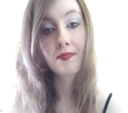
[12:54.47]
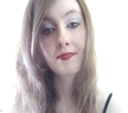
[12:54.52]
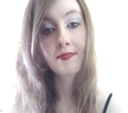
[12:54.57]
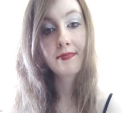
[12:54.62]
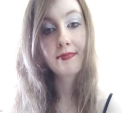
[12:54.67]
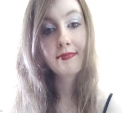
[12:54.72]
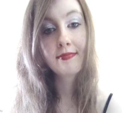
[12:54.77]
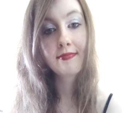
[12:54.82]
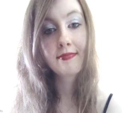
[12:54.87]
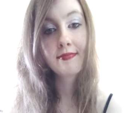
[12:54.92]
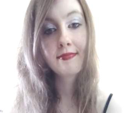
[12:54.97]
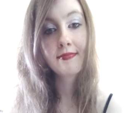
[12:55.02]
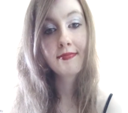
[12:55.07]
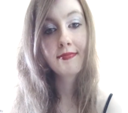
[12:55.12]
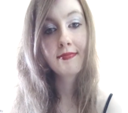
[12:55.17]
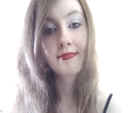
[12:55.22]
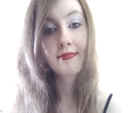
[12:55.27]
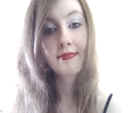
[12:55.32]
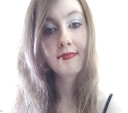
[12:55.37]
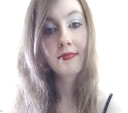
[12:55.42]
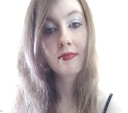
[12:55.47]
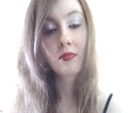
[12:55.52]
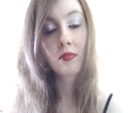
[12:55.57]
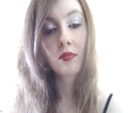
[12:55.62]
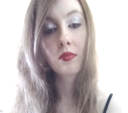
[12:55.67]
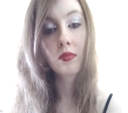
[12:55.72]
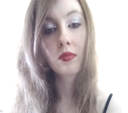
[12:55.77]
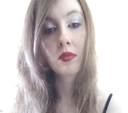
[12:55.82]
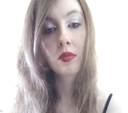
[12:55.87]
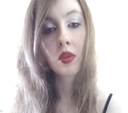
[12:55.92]

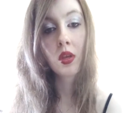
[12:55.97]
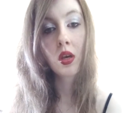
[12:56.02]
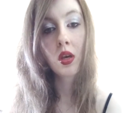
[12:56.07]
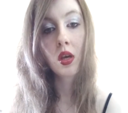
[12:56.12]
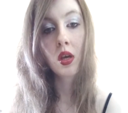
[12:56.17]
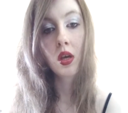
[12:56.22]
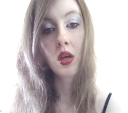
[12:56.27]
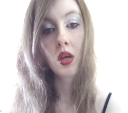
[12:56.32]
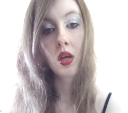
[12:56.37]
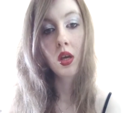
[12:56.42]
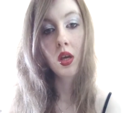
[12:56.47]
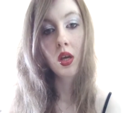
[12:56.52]
(no one is talking)